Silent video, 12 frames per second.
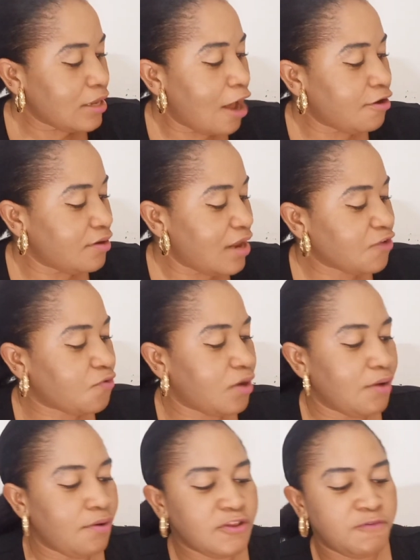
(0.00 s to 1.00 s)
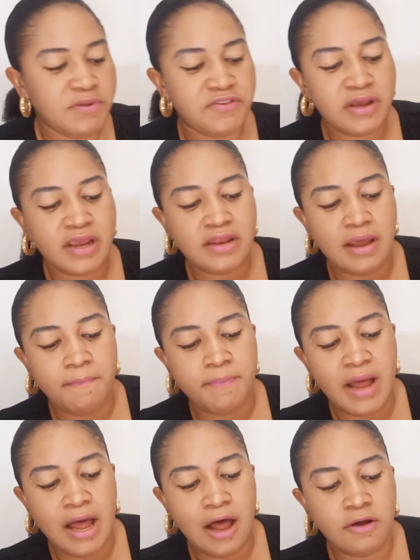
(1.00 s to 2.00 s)
Now, the next one I want to be talking
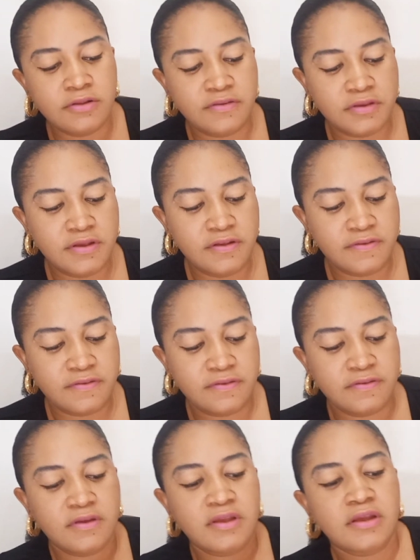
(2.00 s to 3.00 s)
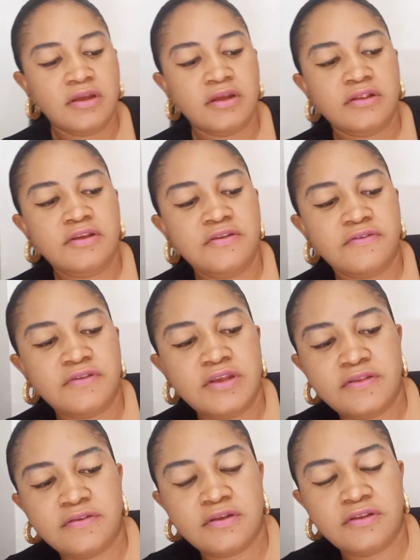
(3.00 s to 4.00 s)
about is this
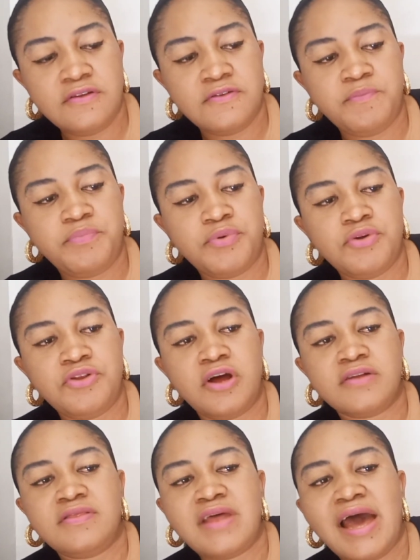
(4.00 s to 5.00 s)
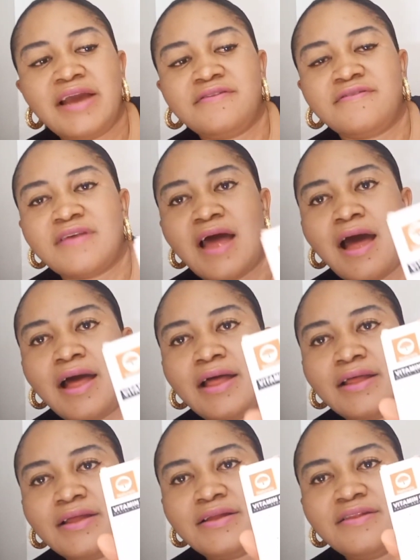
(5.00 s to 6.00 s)
is the product Disaar.
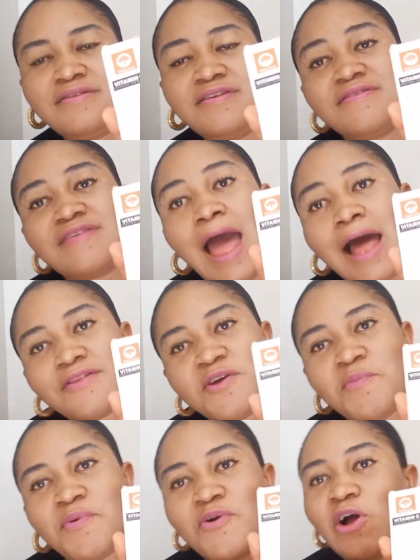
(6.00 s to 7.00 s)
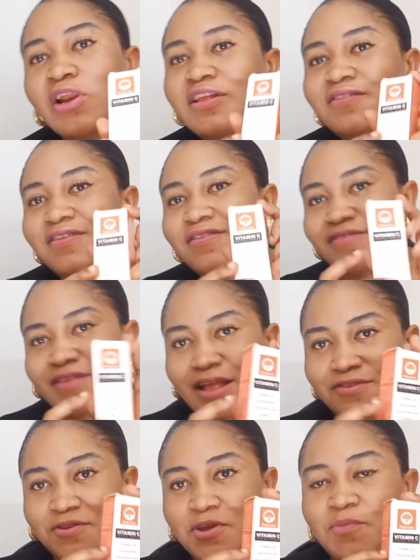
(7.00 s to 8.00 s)
Some people call it
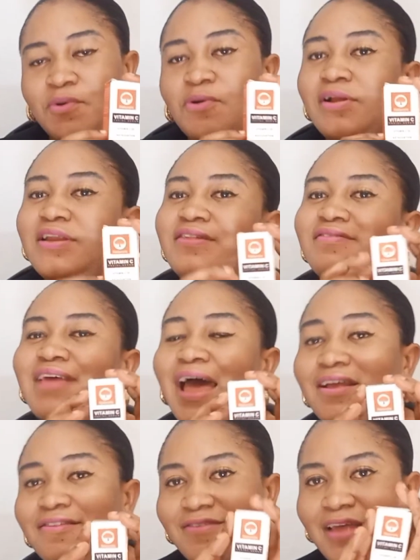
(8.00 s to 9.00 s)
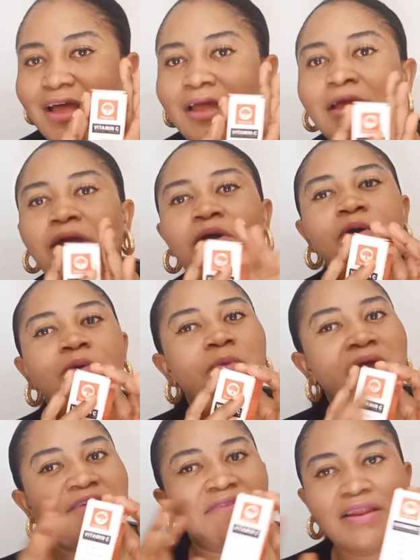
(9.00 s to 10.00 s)
Disaar, some people call it Disaar,
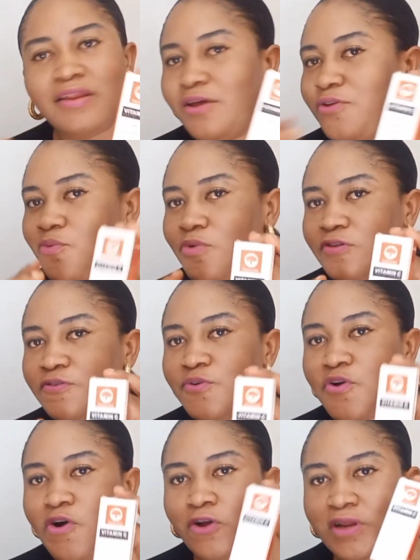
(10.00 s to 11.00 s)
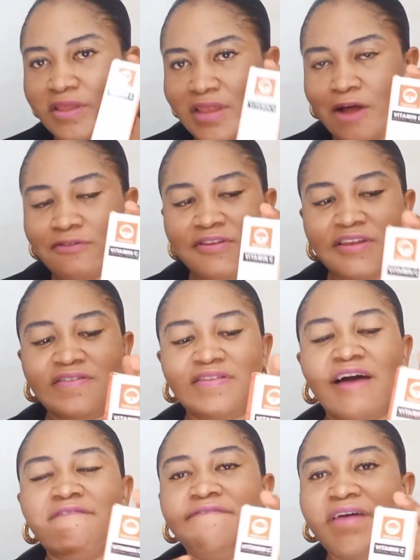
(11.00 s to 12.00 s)
whatever name you want to call it. Now, this
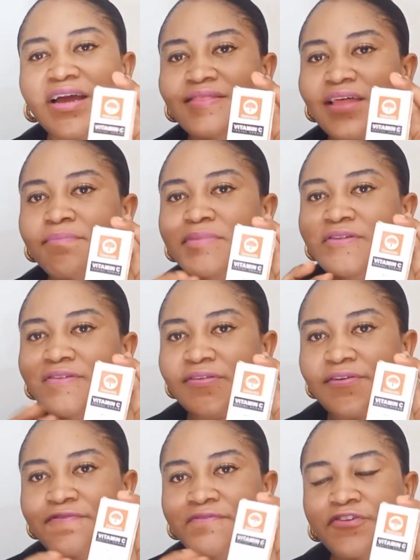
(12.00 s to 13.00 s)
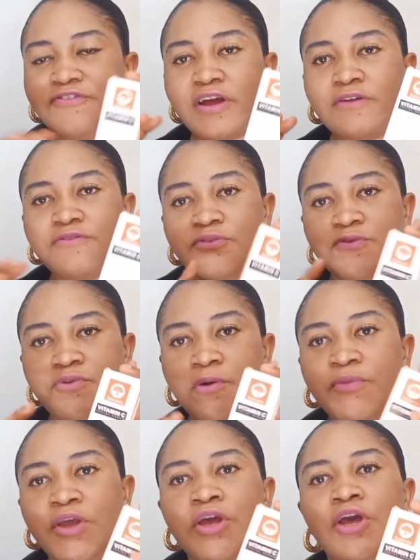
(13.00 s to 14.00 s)
is their vitamin C facial
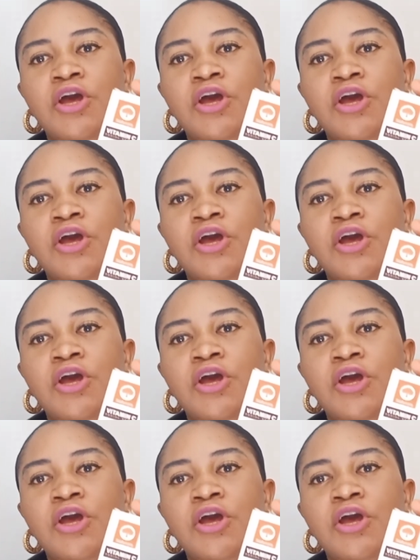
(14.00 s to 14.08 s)
serum.